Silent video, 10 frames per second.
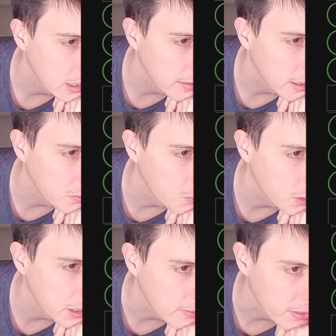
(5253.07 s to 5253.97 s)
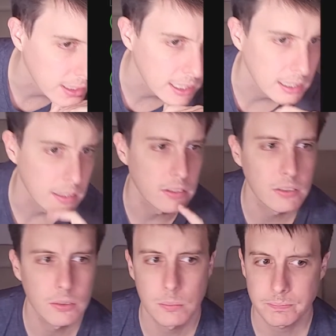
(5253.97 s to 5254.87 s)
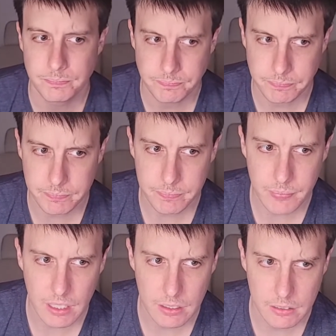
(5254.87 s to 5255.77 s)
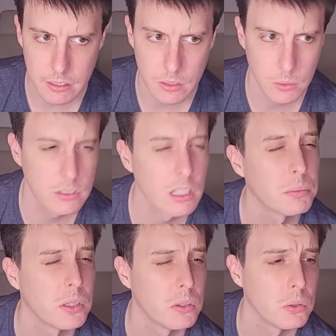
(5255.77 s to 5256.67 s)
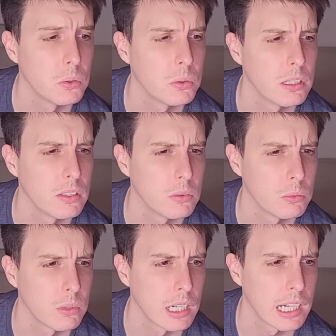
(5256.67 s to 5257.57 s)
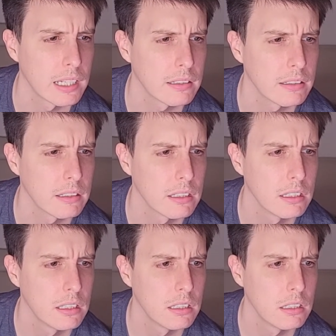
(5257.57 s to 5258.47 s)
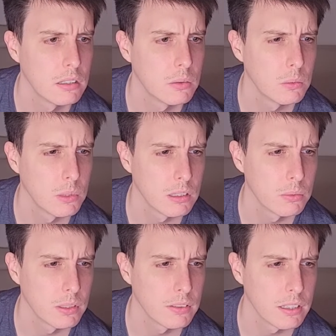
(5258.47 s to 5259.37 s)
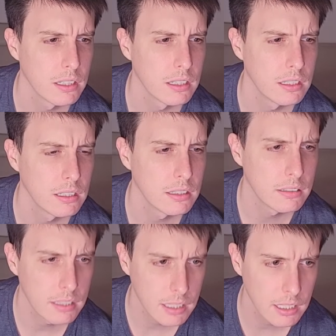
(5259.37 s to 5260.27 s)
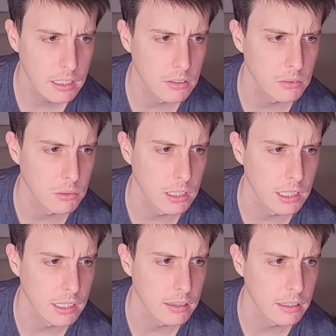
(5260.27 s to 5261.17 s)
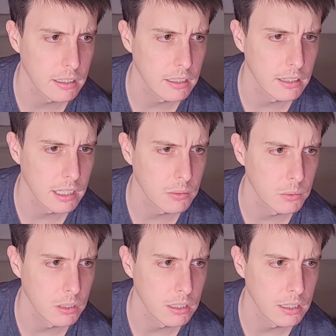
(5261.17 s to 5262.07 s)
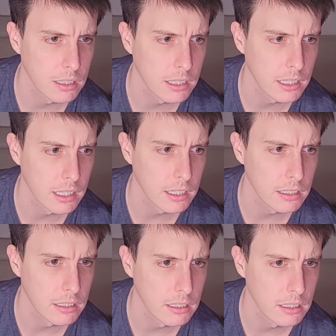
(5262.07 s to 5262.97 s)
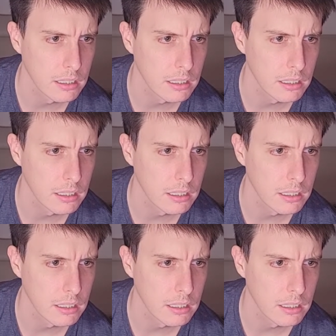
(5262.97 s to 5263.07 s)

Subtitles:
And then one of these, T or W, is right. Which if we said T is right, then that would align